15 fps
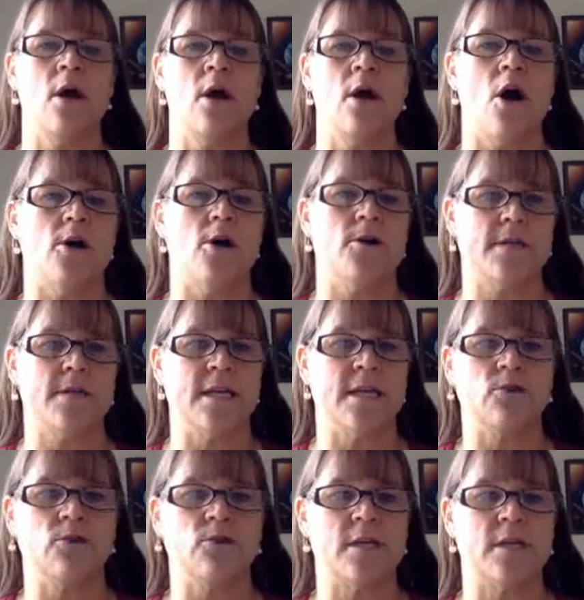are single
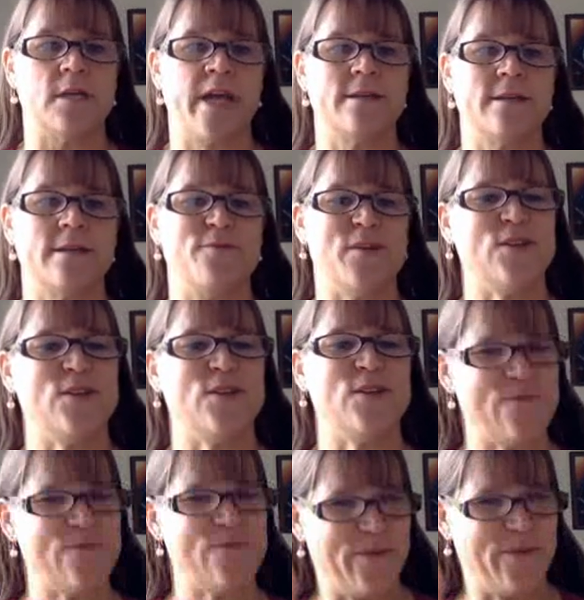subject, which is the one
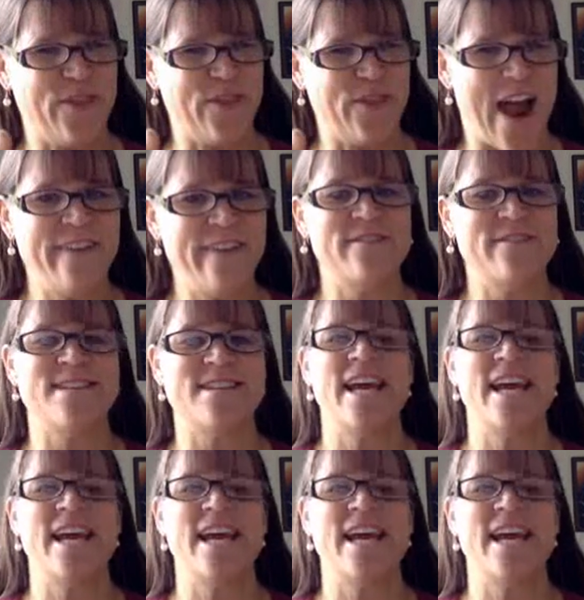with the graphs,